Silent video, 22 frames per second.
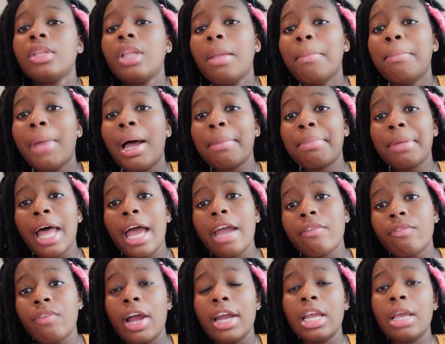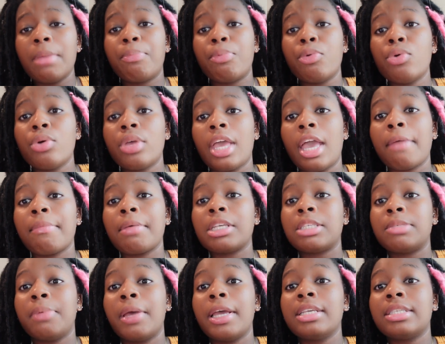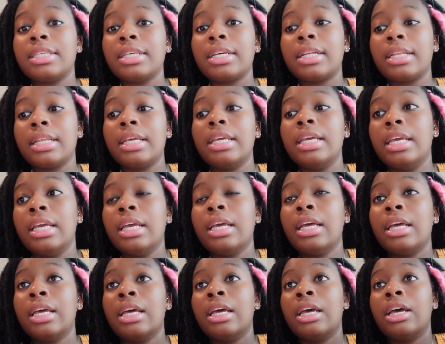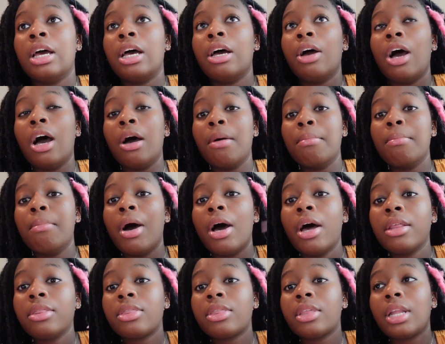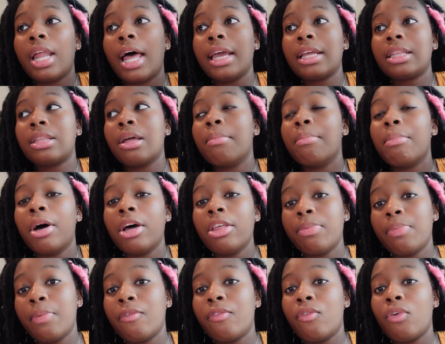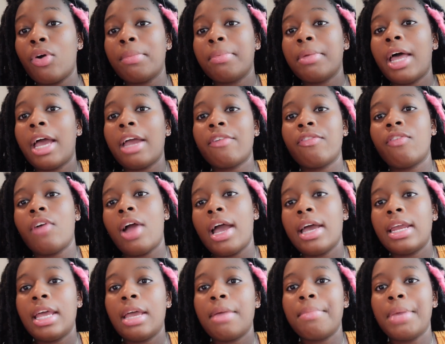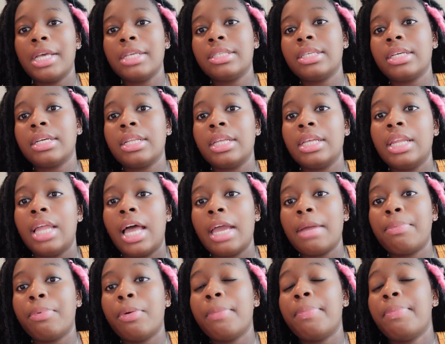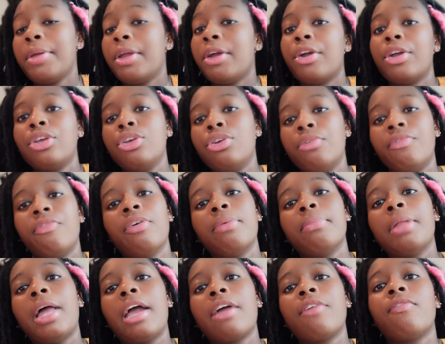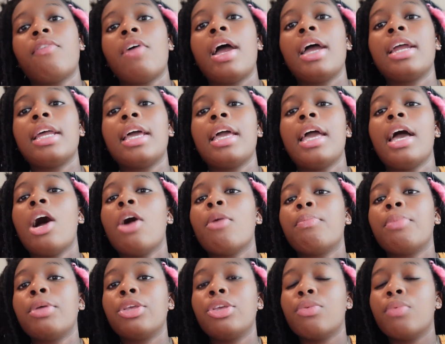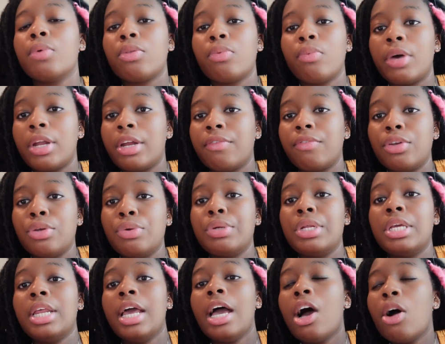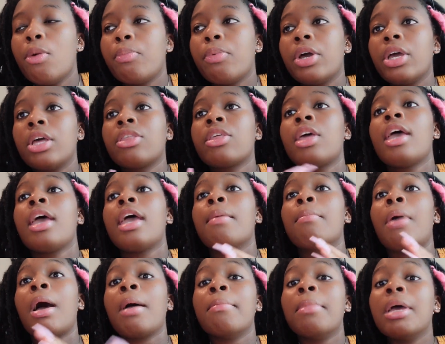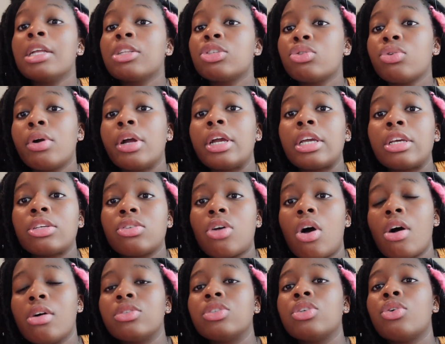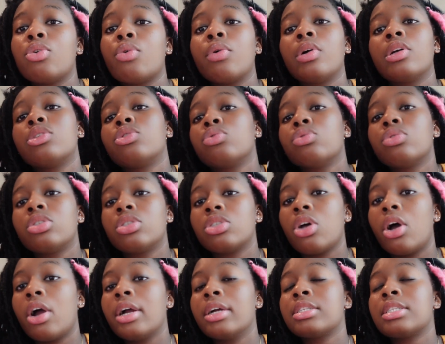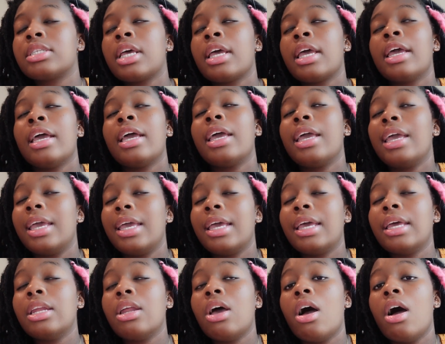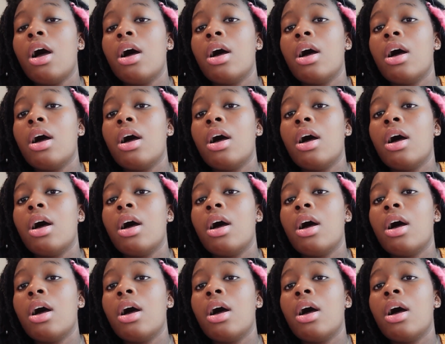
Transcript: my Black Friday boot camp is basically a month, like the month before Black Friday, basically like preparing you for Black Friday, helping you with whatever you need help with. My mentoring is also going to start in